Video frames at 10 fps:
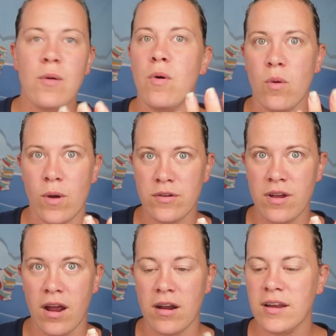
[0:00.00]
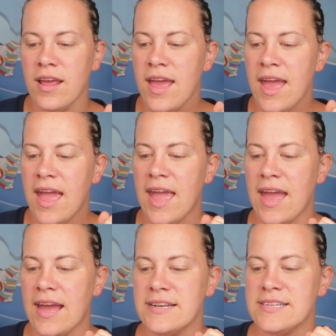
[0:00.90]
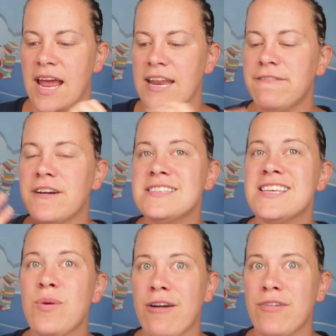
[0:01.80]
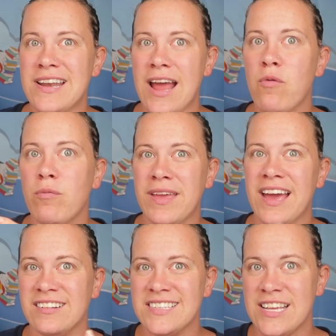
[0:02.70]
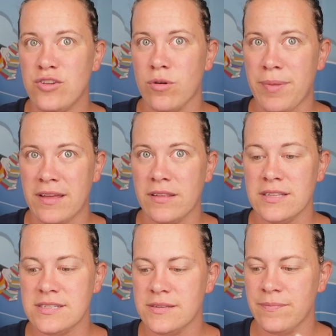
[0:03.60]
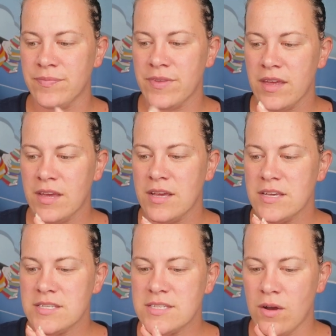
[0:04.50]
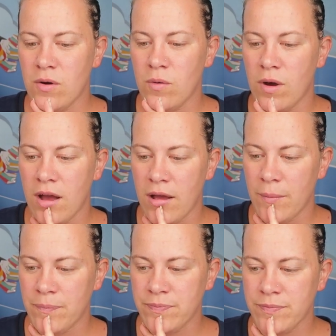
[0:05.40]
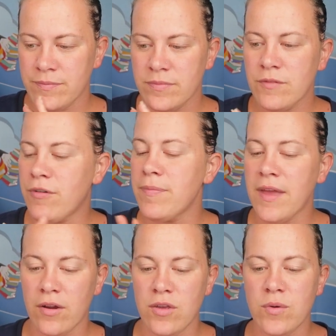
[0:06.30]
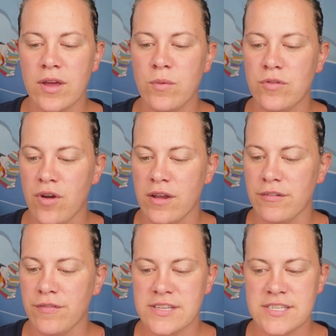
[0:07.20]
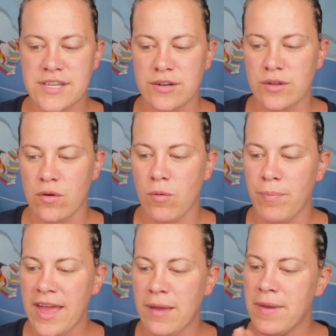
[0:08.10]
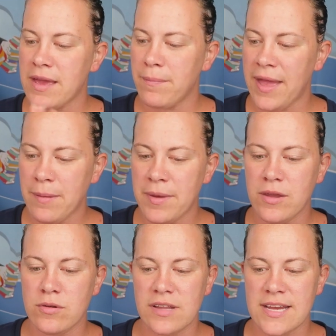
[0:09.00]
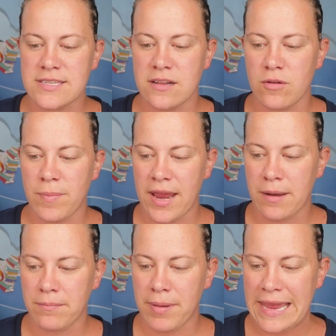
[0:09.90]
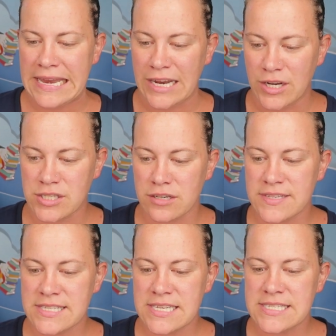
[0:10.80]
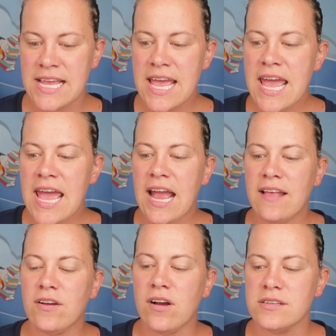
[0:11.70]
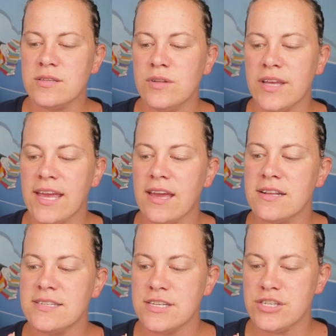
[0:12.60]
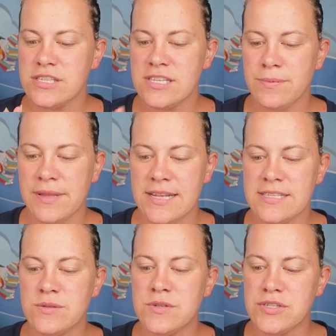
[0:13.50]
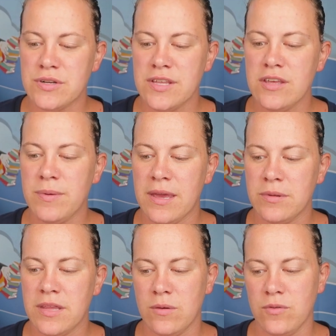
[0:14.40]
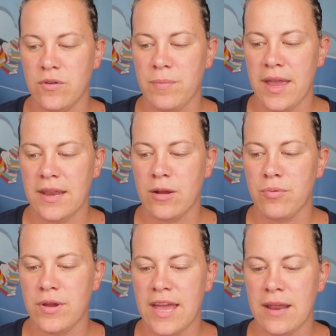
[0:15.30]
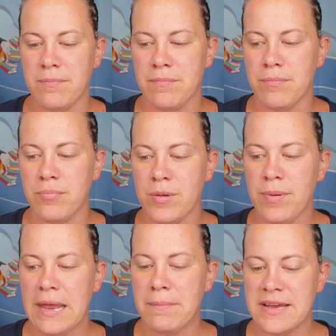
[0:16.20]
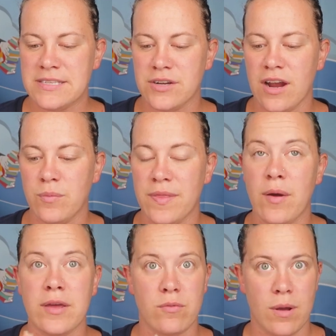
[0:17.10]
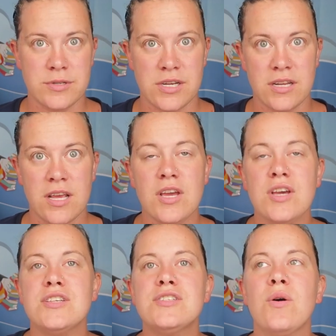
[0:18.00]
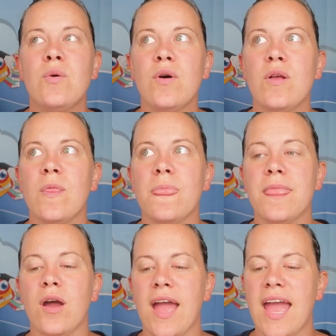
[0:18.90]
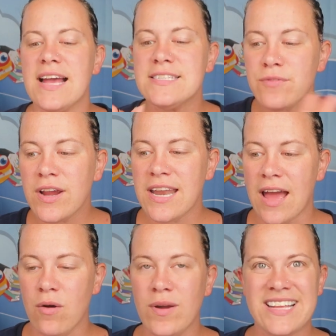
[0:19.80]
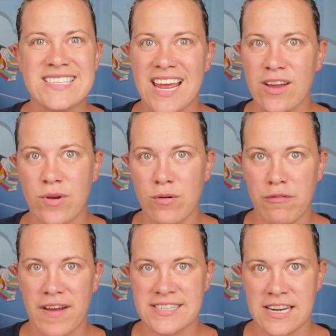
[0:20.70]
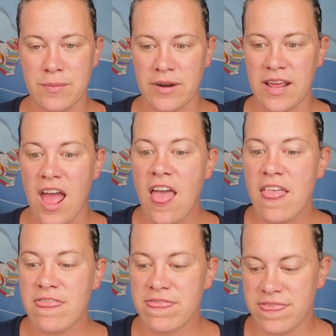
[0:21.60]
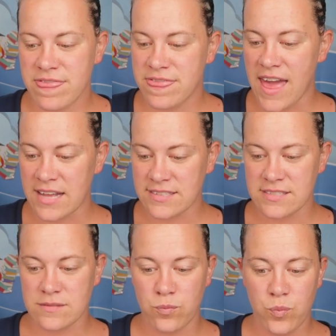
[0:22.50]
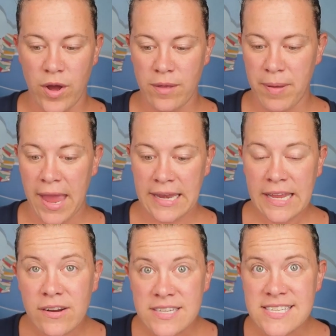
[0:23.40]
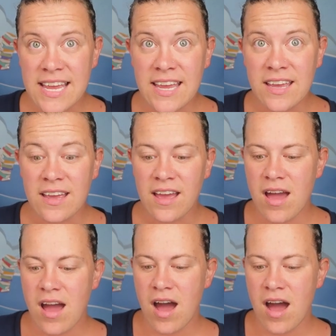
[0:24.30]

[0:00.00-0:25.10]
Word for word: It won't go on your card. And any funds that you have right now will be held in your balance. So from there, you can withdraw your funds to your local bank, make a payment, utilize other Payoneer services. And they're also looking at contingency plans to ensure that you'll be able to use your Payoneer prepaid MasterCard without interruption. So as of right now, it's not going to affect anybody. That's what Payoneer is saying.